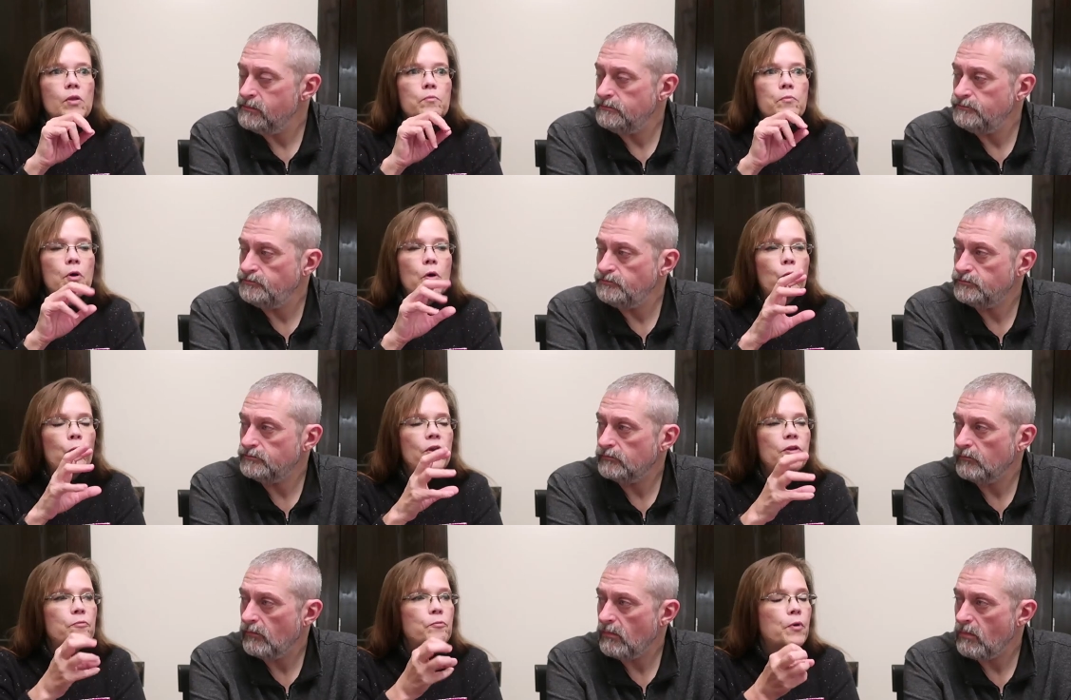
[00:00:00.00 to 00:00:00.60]

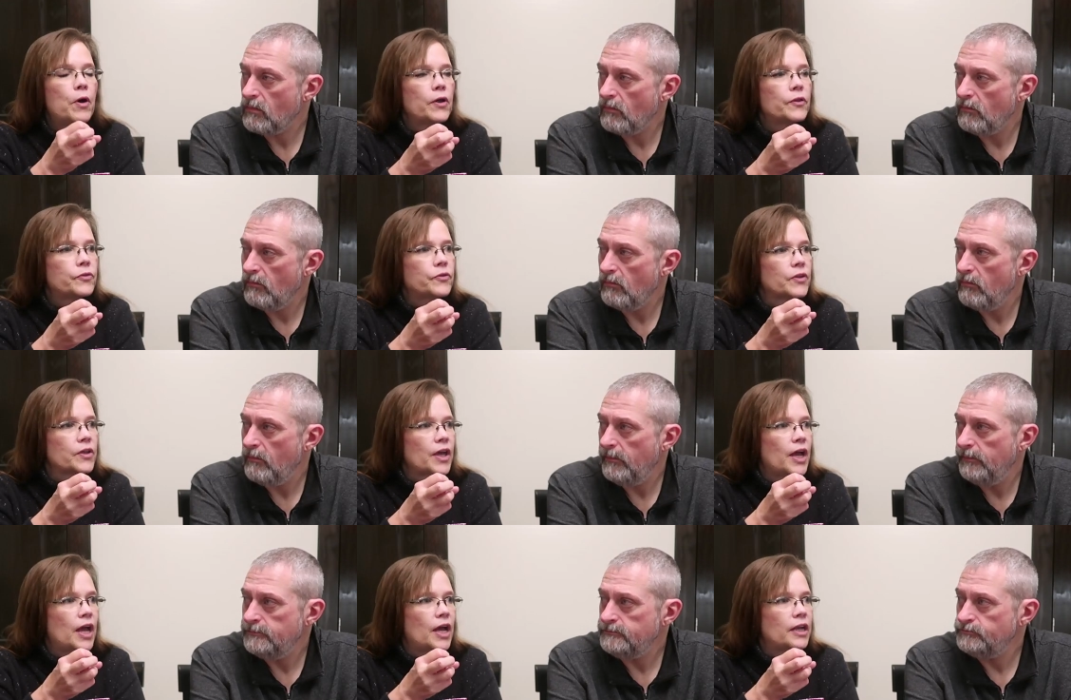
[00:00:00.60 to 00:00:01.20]
Speaker 1: but we
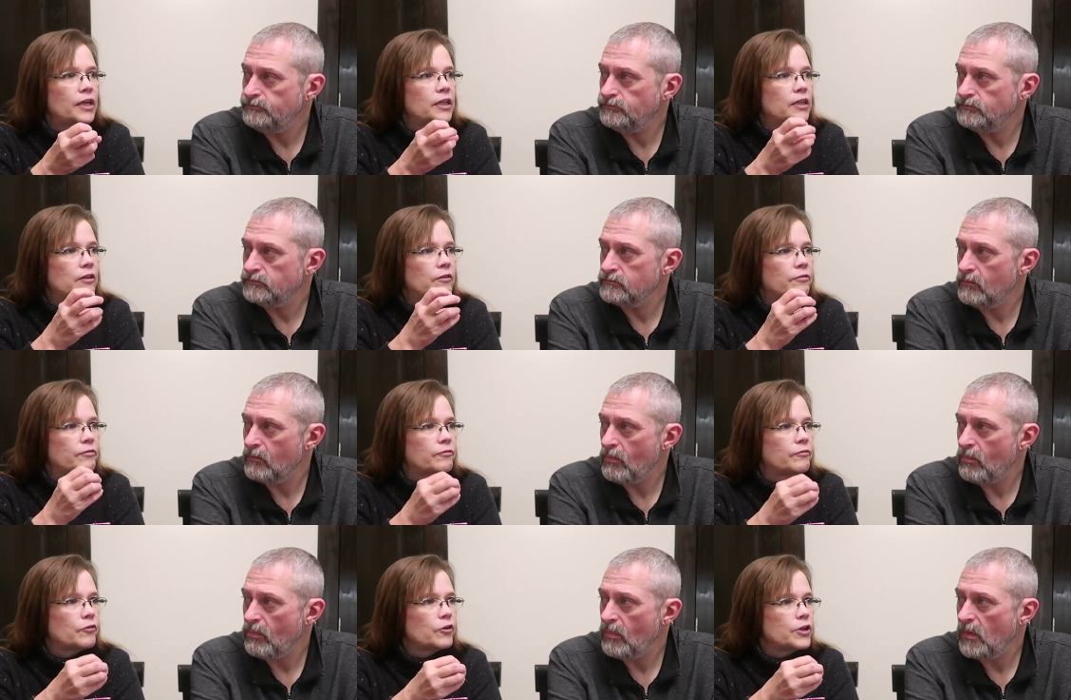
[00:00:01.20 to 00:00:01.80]
bought the kind in
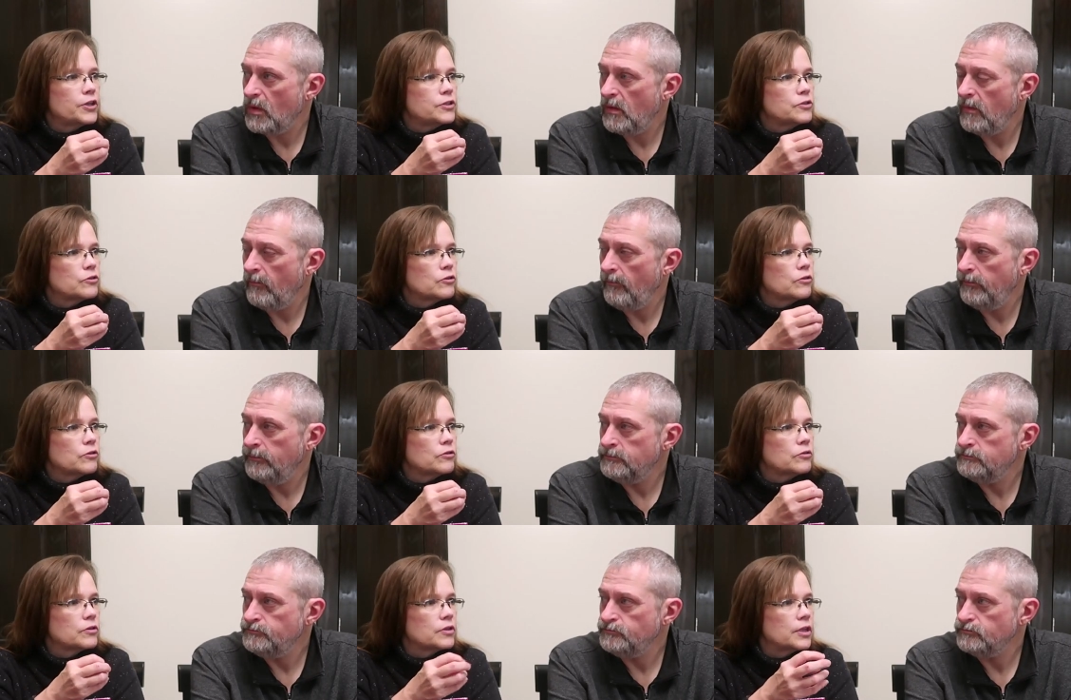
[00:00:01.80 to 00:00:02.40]
the
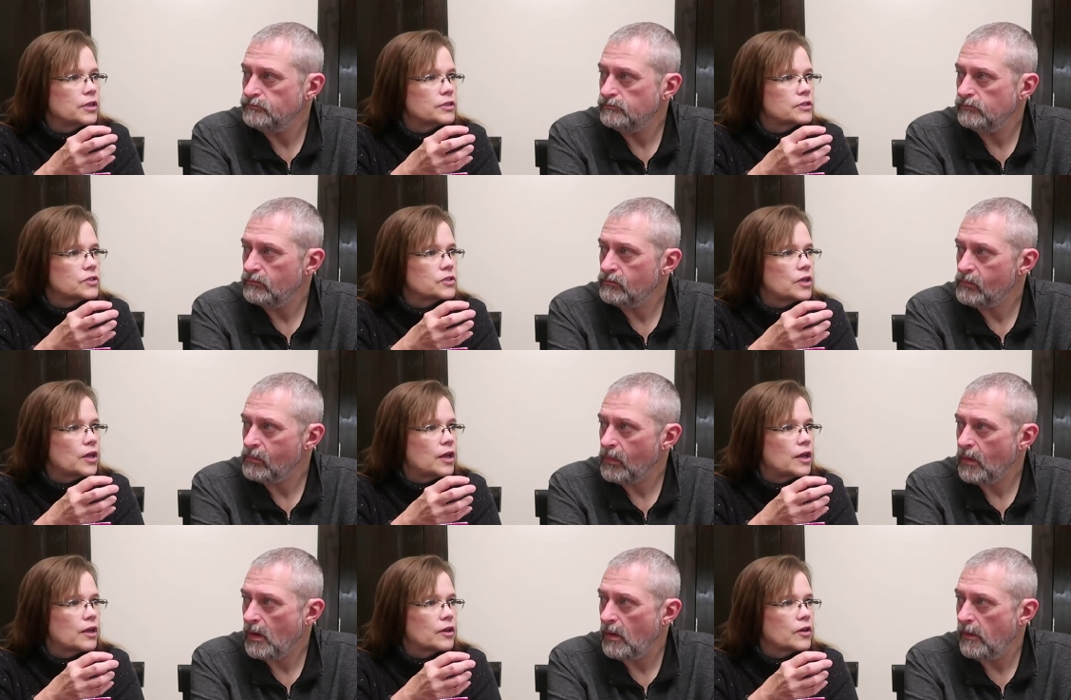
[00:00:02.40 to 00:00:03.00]
freezer
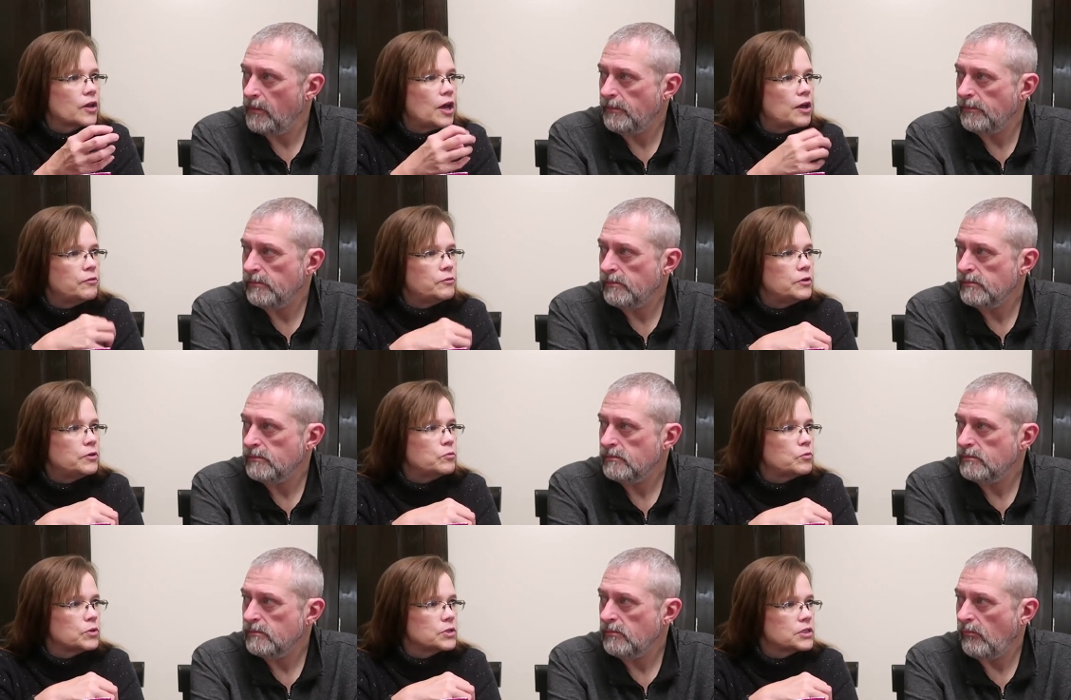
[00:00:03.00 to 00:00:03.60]
that's
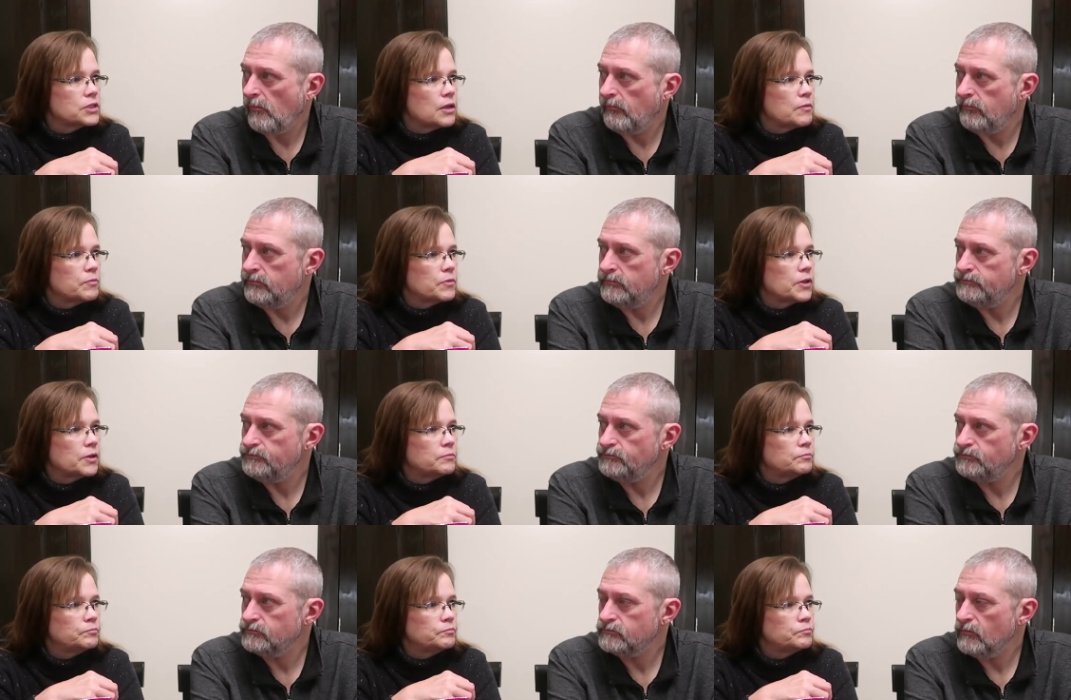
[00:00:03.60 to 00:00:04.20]
coated with
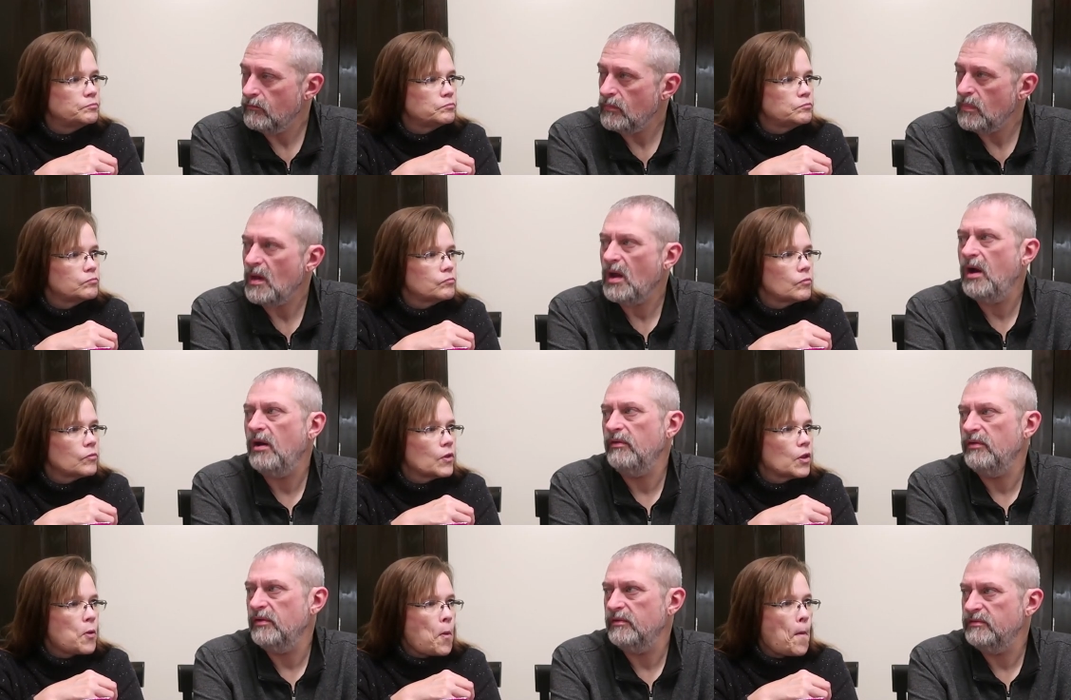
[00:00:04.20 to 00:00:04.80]
something.
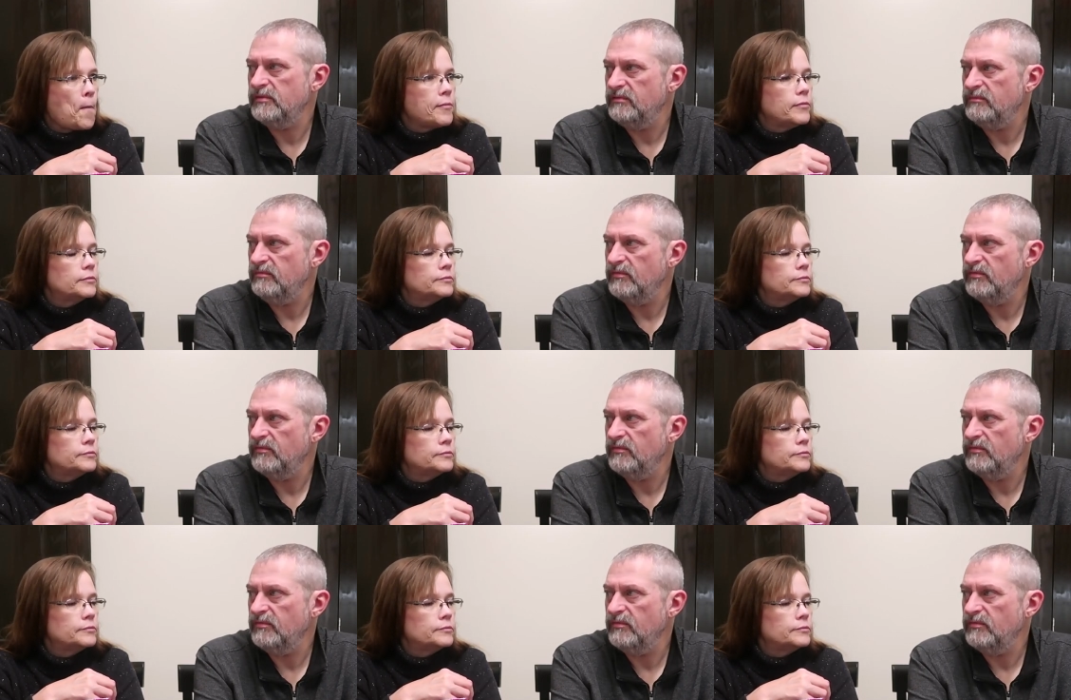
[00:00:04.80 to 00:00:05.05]
Speaker 2: Oh,